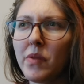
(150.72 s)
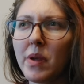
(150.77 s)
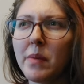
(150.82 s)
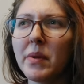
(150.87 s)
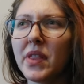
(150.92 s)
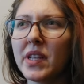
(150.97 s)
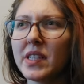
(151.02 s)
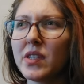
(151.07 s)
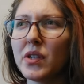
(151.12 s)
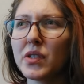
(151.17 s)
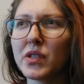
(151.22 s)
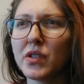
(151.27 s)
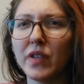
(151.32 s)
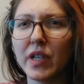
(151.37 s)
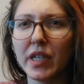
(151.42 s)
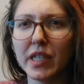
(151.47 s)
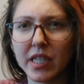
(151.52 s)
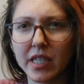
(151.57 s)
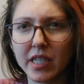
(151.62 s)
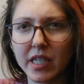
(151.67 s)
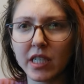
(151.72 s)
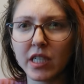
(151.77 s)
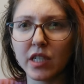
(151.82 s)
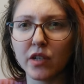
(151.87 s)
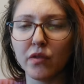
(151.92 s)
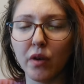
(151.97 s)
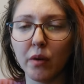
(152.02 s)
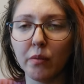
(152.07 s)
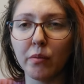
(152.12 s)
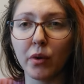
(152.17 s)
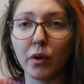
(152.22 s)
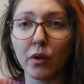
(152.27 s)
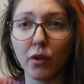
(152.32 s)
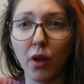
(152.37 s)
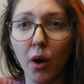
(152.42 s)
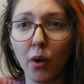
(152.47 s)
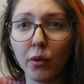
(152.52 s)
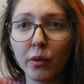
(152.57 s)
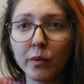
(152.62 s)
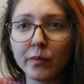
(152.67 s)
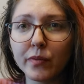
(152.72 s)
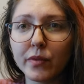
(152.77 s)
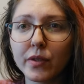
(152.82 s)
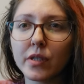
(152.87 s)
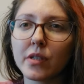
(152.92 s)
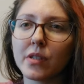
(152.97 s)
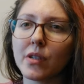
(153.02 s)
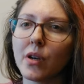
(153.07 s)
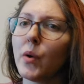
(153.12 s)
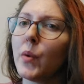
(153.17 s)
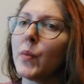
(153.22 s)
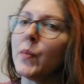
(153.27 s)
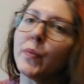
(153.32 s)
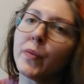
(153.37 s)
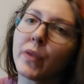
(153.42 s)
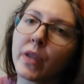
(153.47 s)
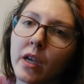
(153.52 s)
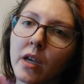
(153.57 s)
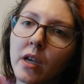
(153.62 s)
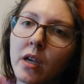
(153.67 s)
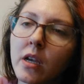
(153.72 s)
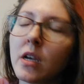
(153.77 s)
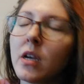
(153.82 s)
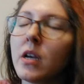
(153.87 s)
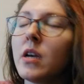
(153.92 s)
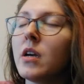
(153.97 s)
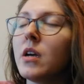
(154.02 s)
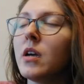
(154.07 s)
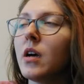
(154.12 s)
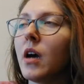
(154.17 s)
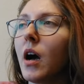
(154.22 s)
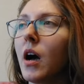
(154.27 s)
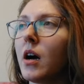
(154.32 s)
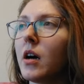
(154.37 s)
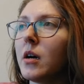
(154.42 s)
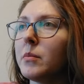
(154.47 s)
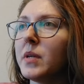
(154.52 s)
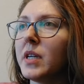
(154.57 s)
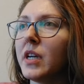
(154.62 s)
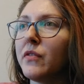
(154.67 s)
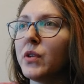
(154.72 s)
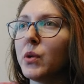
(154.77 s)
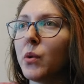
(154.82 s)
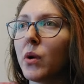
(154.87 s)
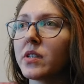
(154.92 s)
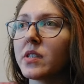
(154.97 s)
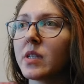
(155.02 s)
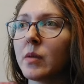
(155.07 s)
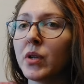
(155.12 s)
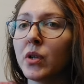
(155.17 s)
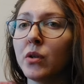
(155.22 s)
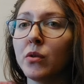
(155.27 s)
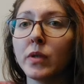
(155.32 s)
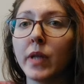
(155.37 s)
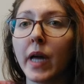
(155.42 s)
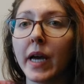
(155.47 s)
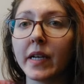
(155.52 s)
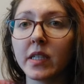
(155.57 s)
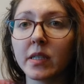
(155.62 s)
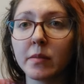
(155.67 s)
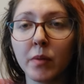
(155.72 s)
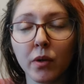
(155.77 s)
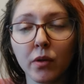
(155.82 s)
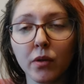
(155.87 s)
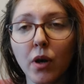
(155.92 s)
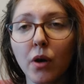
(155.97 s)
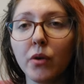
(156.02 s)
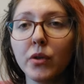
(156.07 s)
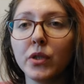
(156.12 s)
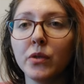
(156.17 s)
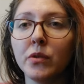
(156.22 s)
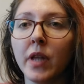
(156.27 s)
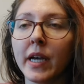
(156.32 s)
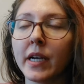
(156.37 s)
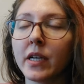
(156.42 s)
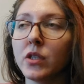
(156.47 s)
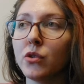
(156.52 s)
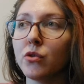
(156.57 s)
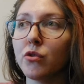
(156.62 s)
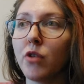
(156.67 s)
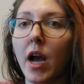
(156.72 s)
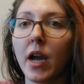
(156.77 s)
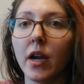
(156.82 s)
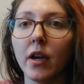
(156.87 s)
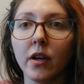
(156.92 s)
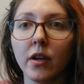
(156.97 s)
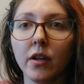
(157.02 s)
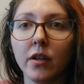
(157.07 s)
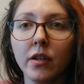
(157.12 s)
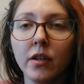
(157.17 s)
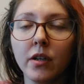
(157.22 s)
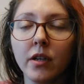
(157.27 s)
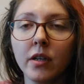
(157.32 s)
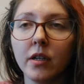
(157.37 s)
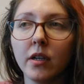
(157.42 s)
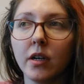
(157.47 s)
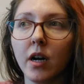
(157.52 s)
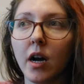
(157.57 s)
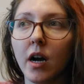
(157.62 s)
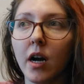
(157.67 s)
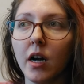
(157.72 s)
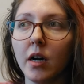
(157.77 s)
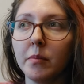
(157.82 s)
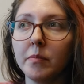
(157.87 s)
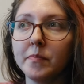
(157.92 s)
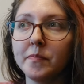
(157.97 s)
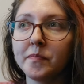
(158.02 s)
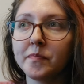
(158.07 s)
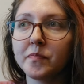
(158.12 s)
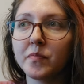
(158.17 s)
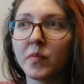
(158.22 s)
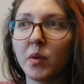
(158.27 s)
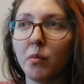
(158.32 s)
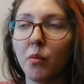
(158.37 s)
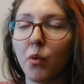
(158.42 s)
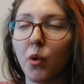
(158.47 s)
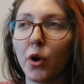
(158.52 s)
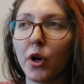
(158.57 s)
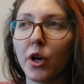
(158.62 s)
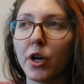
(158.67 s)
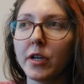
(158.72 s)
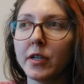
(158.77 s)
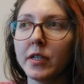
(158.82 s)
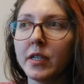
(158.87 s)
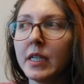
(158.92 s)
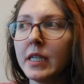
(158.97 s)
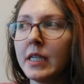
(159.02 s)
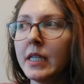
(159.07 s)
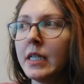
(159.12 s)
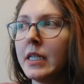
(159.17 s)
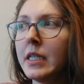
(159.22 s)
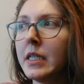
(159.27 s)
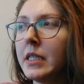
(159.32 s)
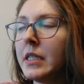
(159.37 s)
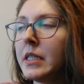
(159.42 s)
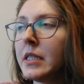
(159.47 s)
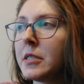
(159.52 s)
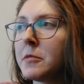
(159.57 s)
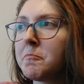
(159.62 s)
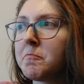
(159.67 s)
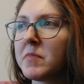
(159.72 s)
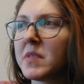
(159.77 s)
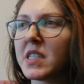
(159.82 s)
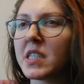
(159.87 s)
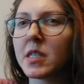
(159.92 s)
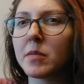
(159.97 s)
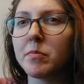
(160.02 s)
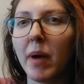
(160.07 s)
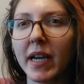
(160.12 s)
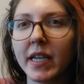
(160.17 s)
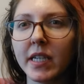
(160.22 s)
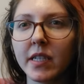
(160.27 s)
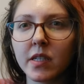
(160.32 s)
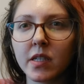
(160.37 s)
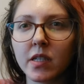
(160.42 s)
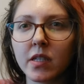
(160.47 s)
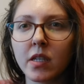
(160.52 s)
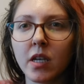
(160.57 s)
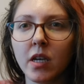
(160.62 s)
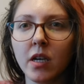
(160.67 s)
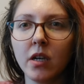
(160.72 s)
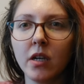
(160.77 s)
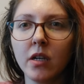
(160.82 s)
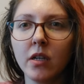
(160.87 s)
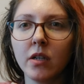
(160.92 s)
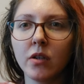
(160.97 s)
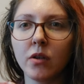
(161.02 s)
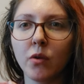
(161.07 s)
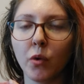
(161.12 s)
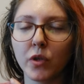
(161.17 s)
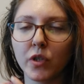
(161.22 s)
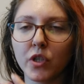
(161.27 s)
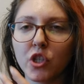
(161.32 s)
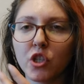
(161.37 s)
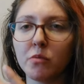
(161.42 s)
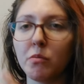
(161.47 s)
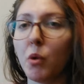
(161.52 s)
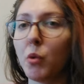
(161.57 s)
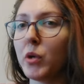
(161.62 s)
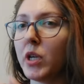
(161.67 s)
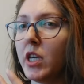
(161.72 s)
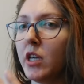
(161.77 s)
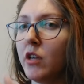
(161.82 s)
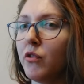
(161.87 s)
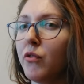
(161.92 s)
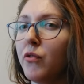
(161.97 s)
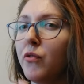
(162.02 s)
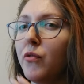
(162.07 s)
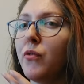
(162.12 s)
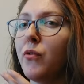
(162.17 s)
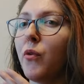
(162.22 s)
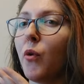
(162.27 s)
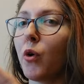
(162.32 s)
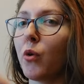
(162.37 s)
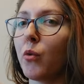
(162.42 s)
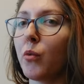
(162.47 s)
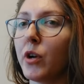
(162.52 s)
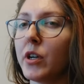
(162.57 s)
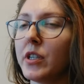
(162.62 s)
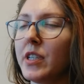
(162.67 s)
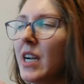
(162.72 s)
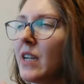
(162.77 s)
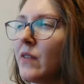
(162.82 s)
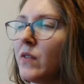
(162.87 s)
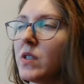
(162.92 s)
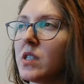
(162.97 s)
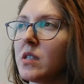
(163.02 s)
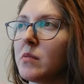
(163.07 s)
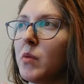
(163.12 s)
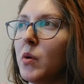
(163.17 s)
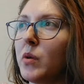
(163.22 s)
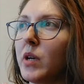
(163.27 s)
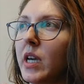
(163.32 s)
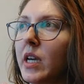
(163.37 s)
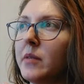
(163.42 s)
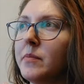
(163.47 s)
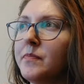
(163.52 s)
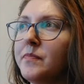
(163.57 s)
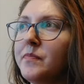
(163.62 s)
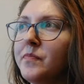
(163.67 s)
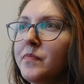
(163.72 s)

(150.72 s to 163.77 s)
but that's also very distinctive of Merlot. So um, if you are someone who likes Merlot, you like a drier, um, more spice or smoky forward, not even smoky,